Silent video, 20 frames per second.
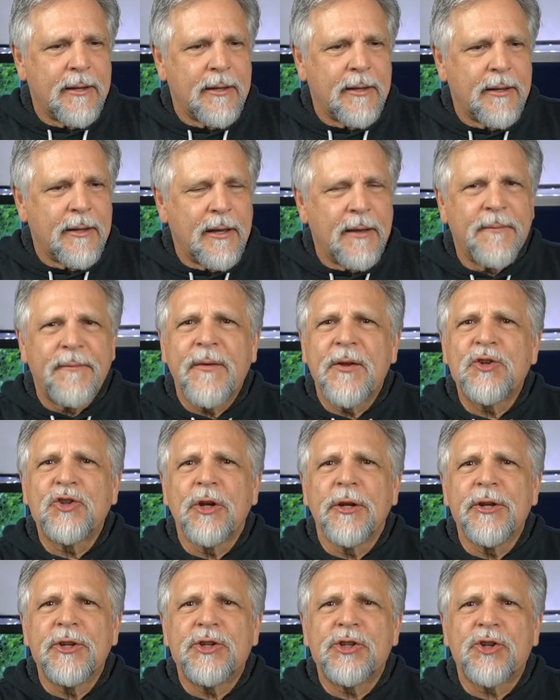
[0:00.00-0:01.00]

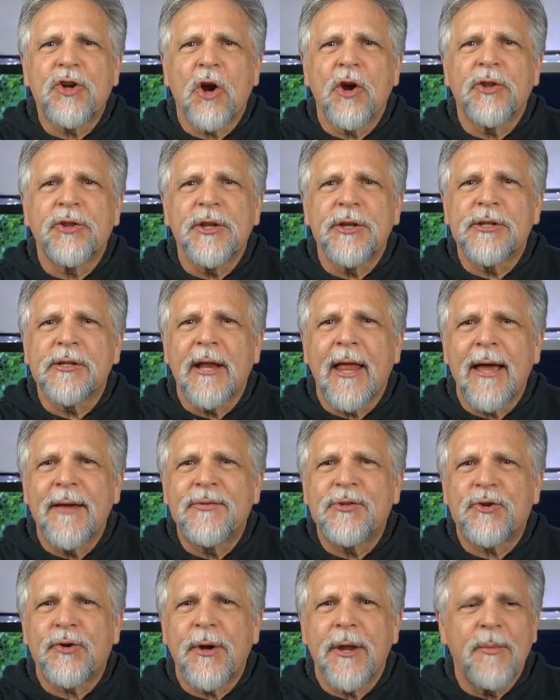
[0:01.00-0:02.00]
officially start this live
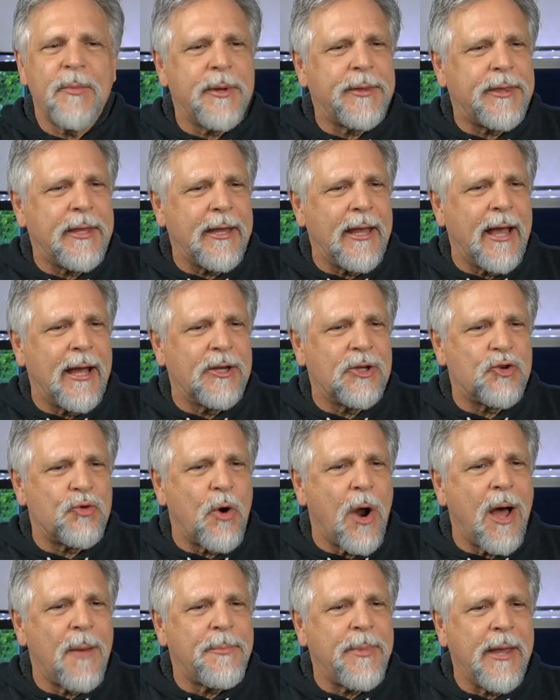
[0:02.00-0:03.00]
stream with the uh,
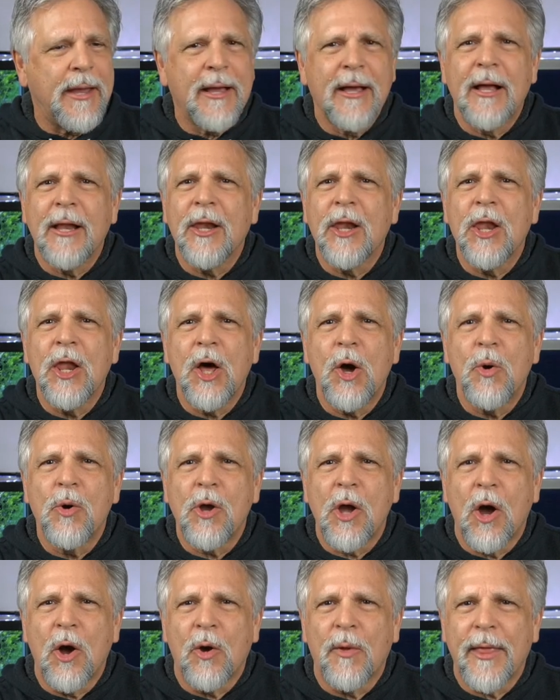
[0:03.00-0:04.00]
dropping
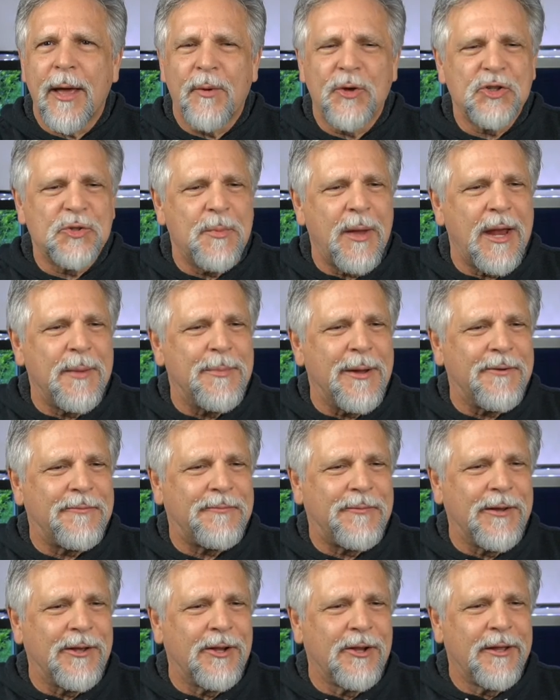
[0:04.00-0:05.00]
logo that was made by
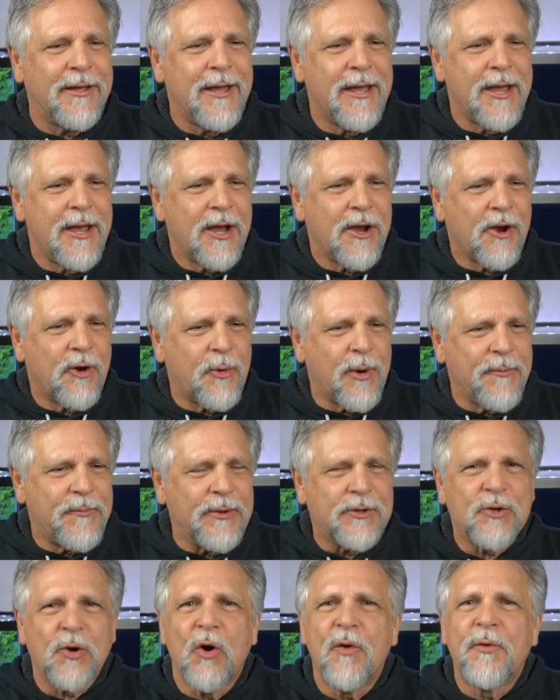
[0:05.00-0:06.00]
Phil
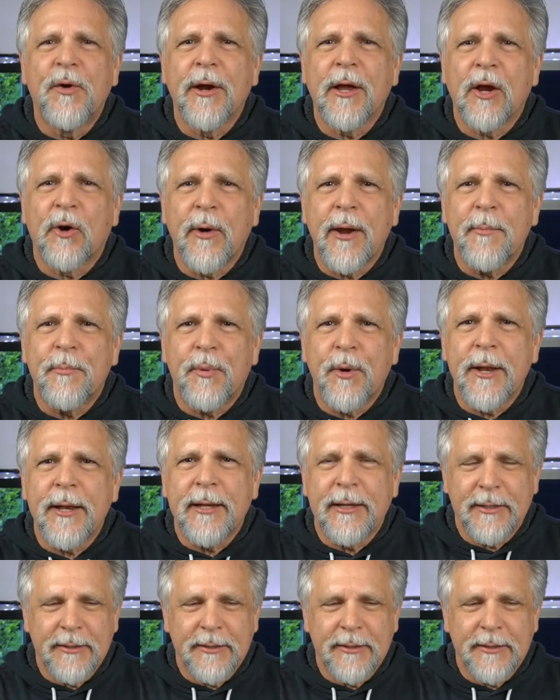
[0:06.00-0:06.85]
Griffiths over in Great Britain.